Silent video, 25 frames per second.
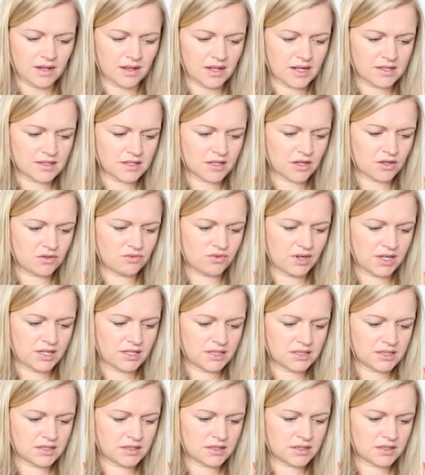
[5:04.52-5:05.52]
Let's go
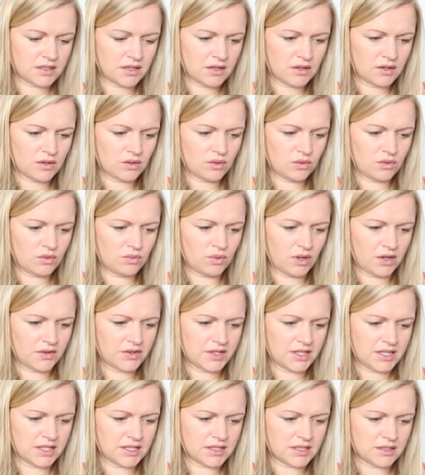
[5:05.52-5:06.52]
race. Well, what are
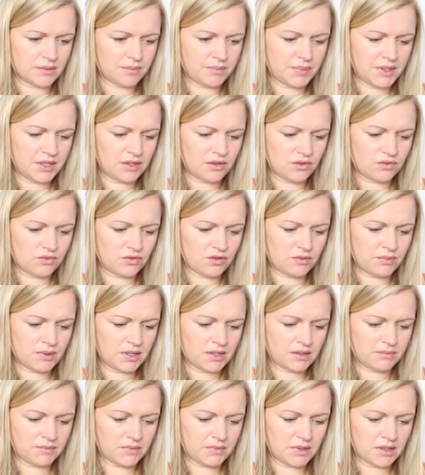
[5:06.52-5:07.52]
these? A beat
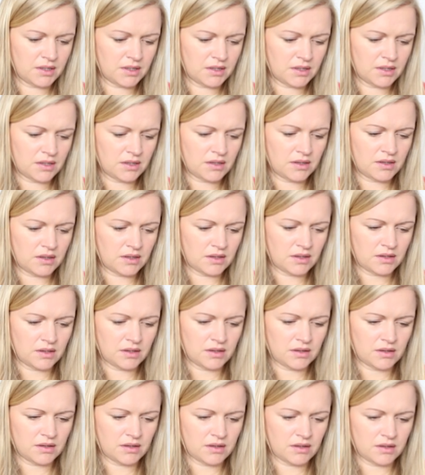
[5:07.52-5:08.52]
crewman.
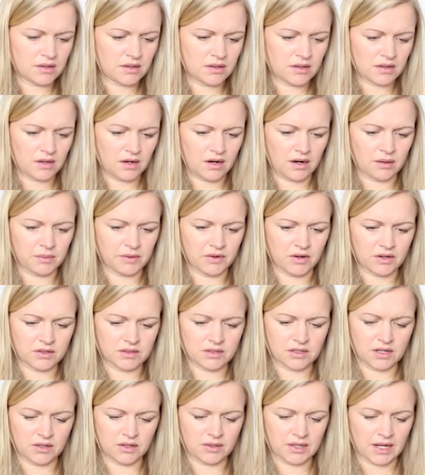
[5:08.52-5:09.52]
Oh, we
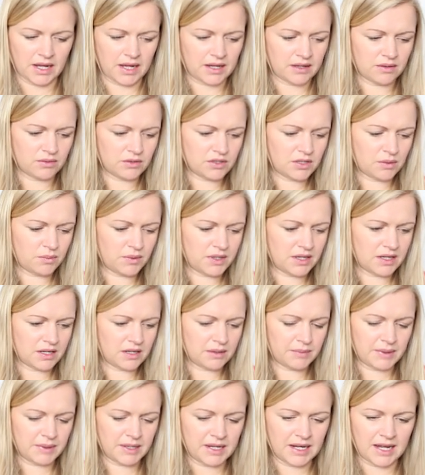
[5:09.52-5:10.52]
got, okay, so we're
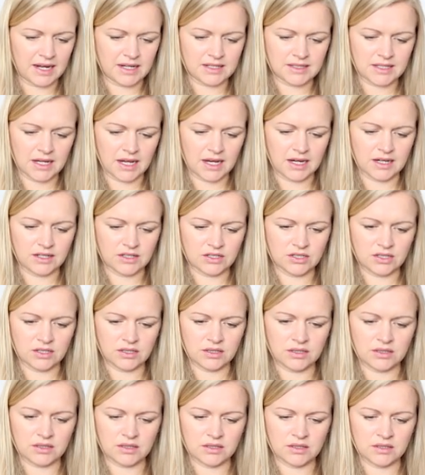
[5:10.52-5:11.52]
going to be against
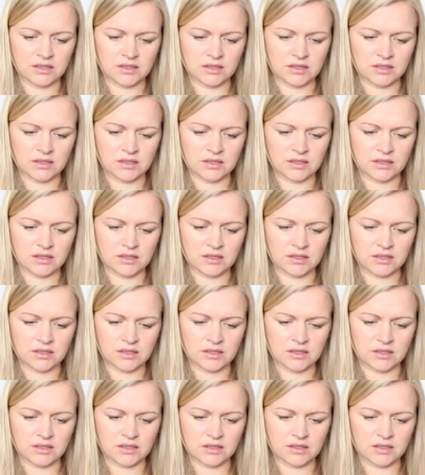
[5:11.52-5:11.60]
Angel.